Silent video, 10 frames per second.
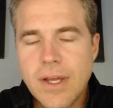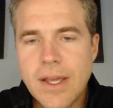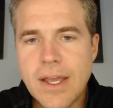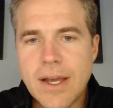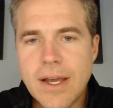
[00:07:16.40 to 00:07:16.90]

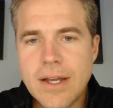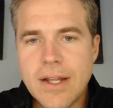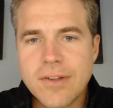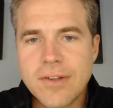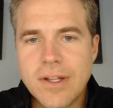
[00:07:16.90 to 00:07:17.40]
and
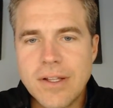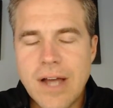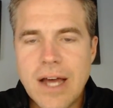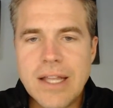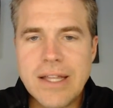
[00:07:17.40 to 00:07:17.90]
it's a
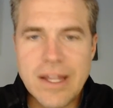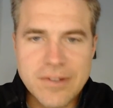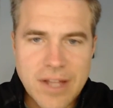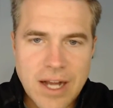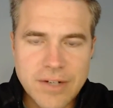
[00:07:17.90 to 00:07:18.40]
lot less
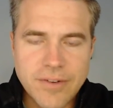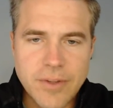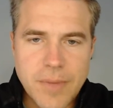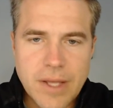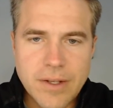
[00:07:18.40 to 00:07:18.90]
cognitively
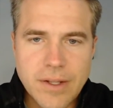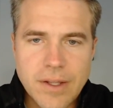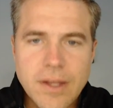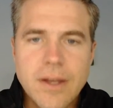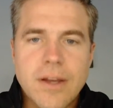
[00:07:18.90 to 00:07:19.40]
demanding.
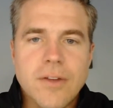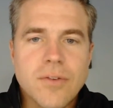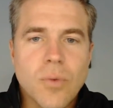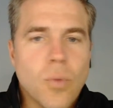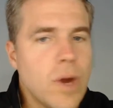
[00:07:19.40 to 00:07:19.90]

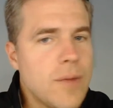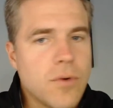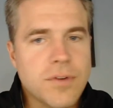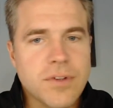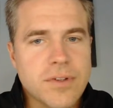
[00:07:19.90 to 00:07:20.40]
It's way
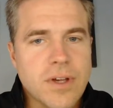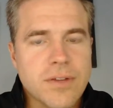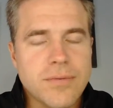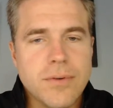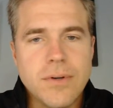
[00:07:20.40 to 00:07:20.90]
more
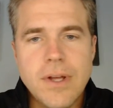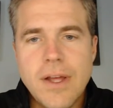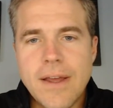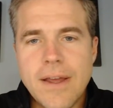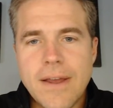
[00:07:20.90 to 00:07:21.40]
successful,
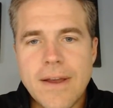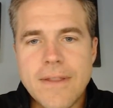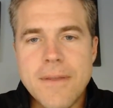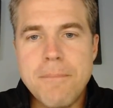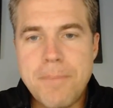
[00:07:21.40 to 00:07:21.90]

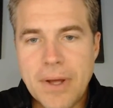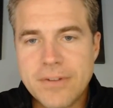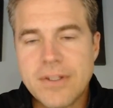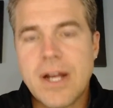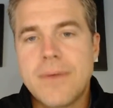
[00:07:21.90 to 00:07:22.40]
and the
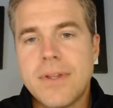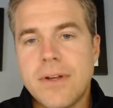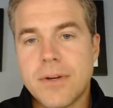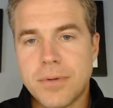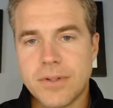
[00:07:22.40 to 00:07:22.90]
best time of the
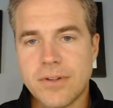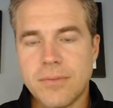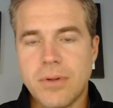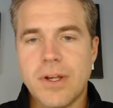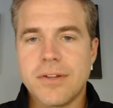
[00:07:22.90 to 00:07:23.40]
year to put this in
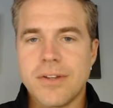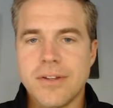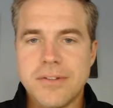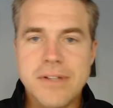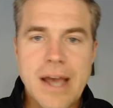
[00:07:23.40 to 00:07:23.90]
place
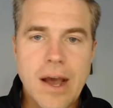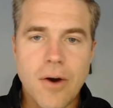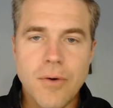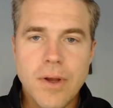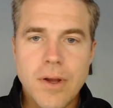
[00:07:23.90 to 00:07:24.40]
is
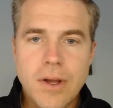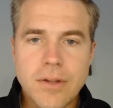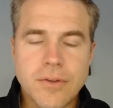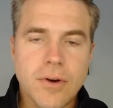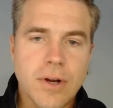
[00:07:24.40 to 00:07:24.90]
now
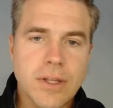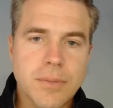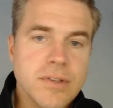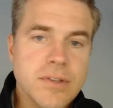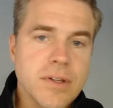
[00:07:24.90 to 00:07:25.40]
during the
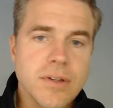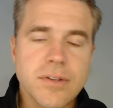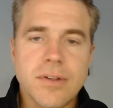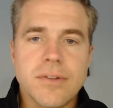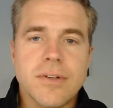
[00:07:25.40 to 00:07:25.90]
busiest
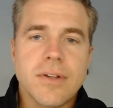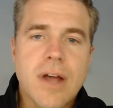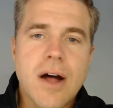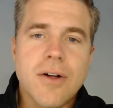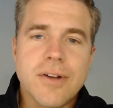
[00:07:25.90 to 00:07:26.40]
season of the
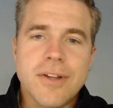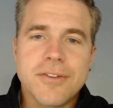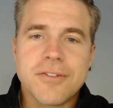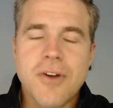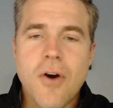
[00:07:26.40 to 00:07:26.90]
holidays.
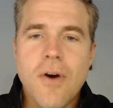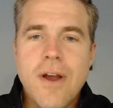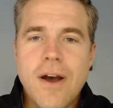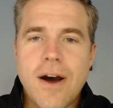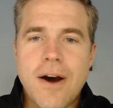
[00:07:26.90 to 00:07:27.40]
So
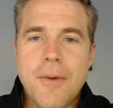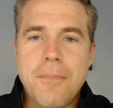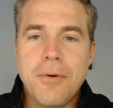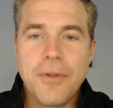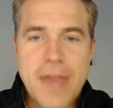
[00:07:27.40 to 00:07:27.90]

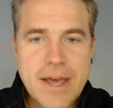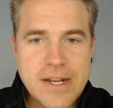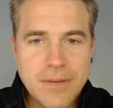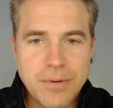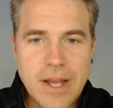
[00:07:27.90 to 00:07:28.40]
put that
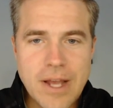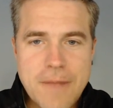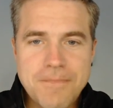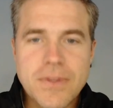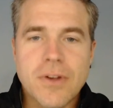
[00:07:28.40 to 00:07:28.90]
into
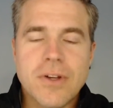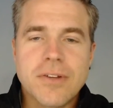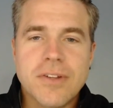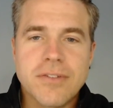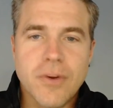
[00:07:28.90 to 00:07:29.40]
play. You're going to
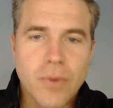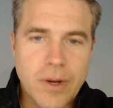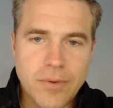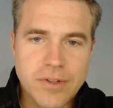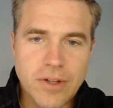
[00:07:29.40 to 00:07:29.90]
see some great
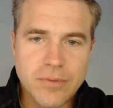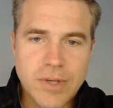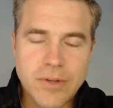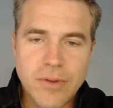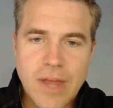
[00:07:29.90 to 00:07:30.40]
results when
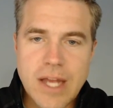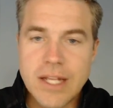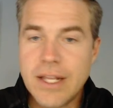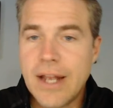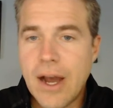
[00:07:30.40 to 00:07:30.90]
you do that. You
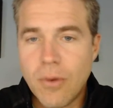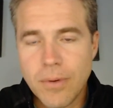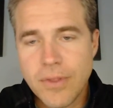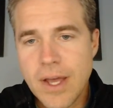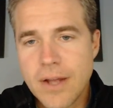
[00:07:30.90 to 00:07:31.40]
need help
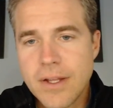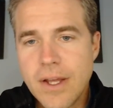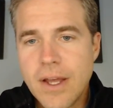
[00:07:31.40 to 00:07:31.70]
with that.